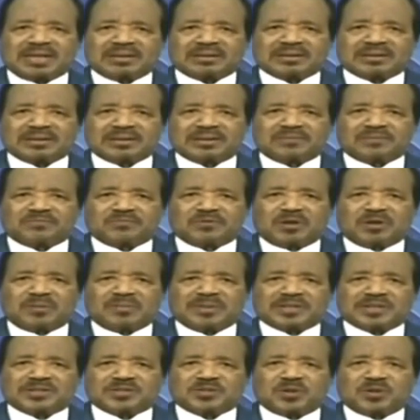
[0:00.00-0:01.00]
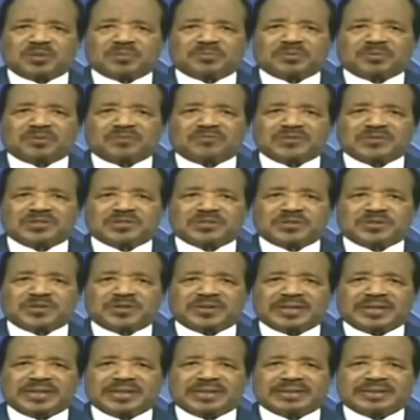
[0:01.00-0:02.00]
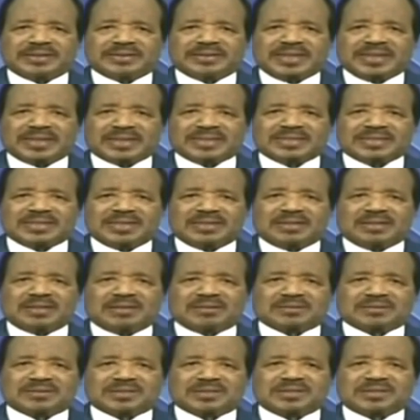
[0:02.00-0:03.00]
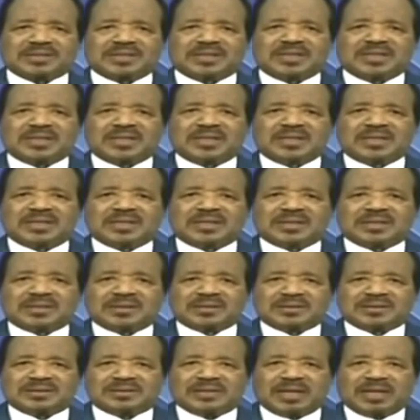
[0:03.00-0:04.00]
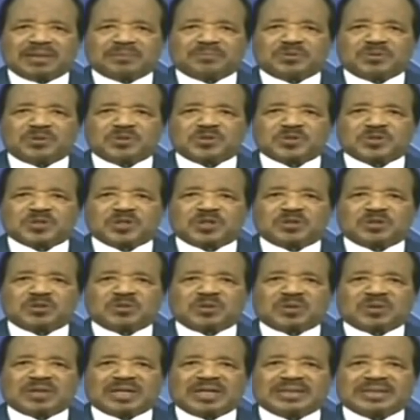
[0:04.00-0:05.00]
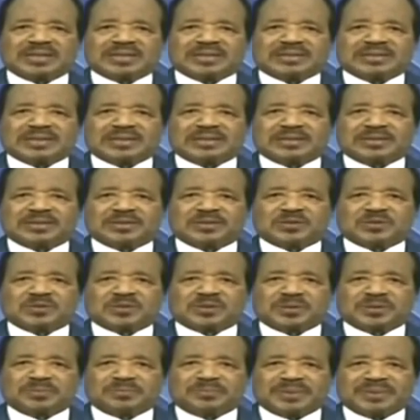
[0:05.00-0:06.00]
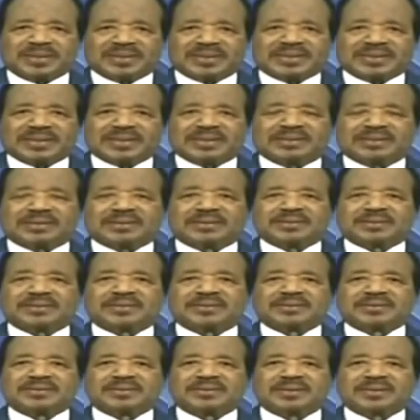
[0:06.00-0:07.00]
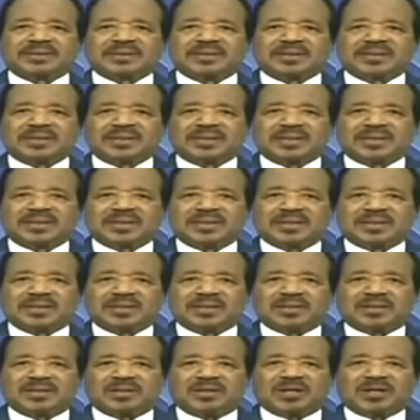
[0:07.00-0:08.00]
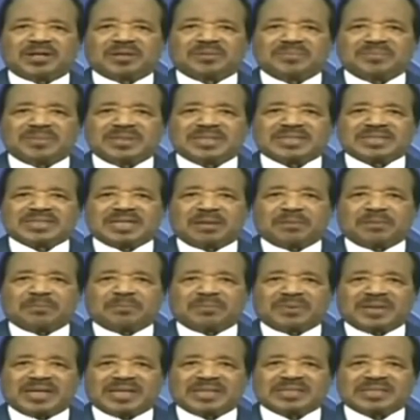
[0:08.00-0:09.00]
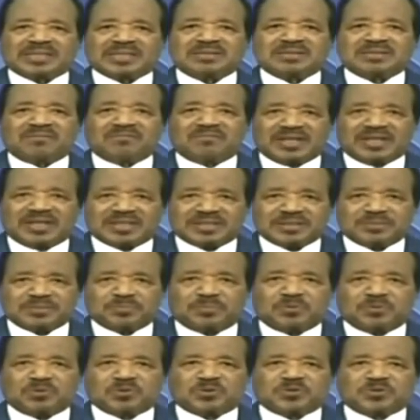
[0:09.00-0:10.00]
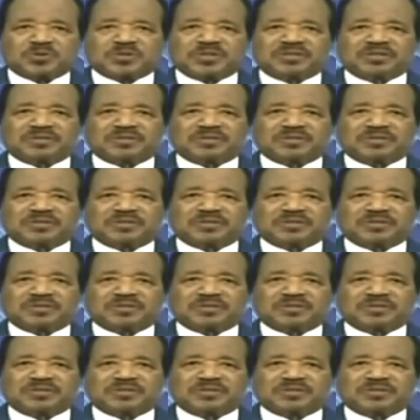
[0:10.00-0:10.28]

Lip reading: Beside the traditional educational system, the government has set up vocational training centers of excellence